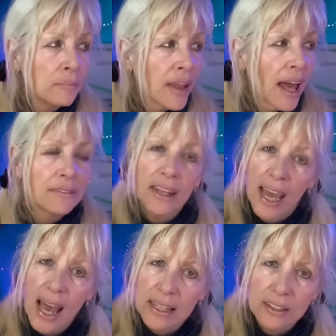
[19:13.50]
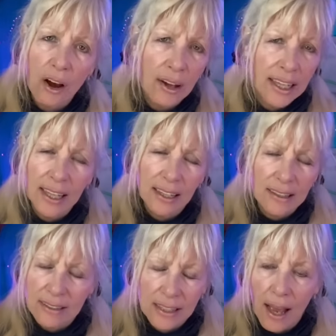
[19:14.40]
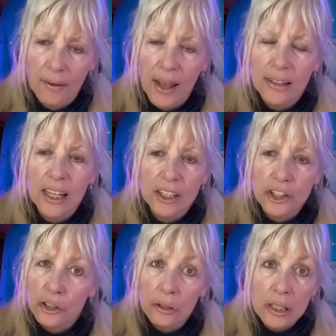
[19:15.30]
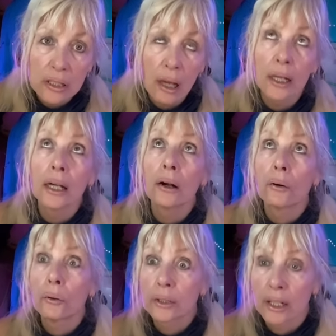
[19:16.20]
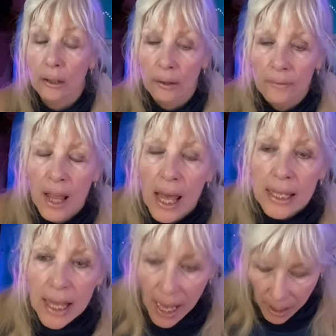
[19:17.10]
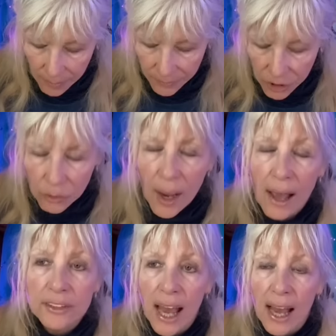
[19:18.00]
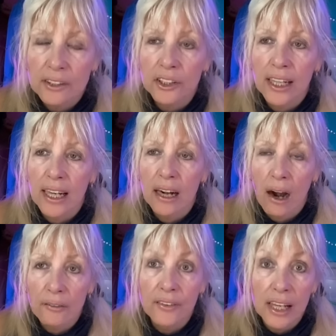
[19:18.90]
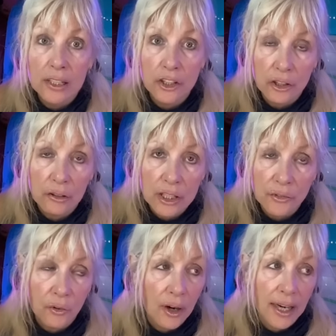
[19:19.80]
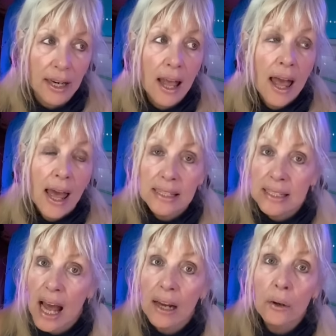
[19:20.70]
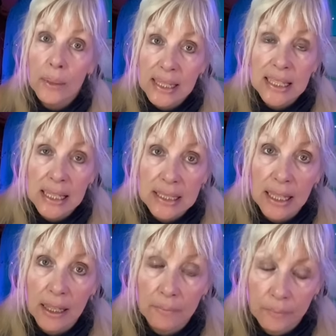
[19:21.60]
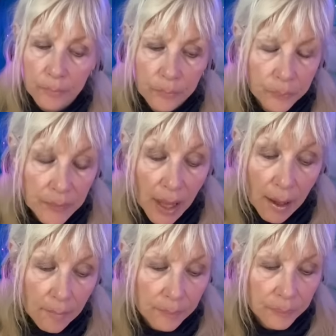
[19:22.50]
and the gas on it is yeah, and the insurance on it. Oh dear, yeah, you have to actually get RV insurance for it. It's not always easy. Yeah.